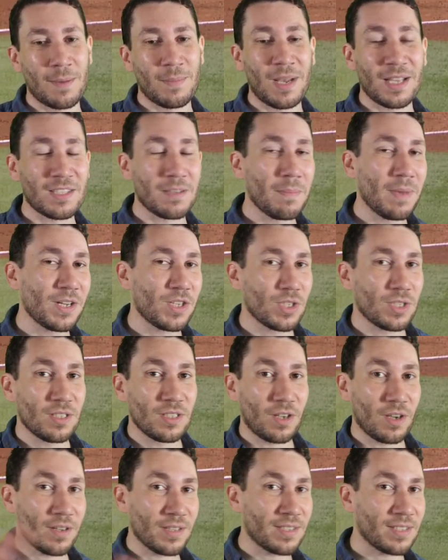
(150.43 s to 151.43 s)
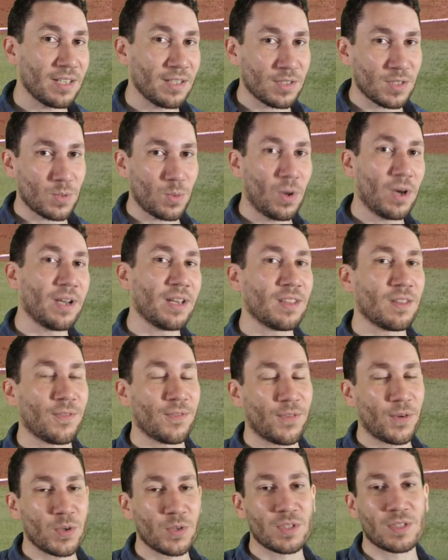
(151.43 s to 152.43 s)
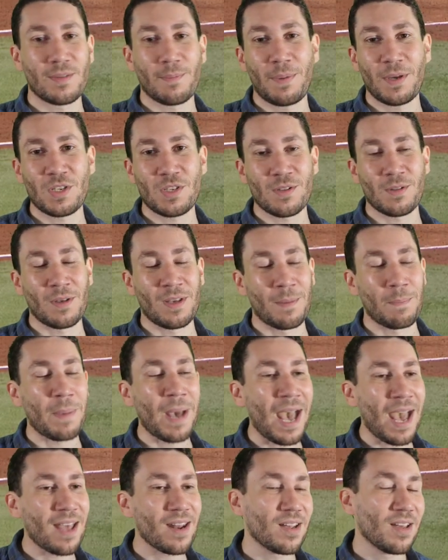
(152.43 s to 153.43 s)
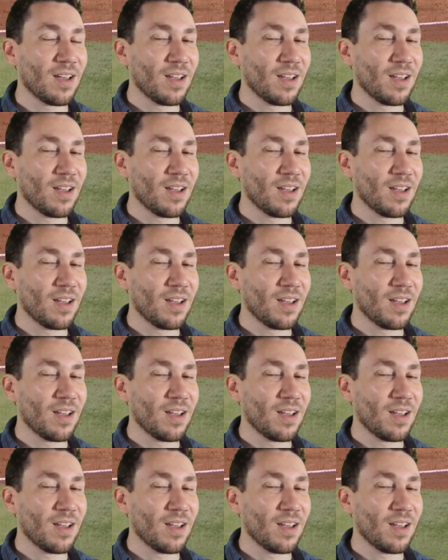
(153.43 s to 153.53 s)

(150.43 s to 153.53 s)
Not to mention, Garcia swung at the first pitch of the bat.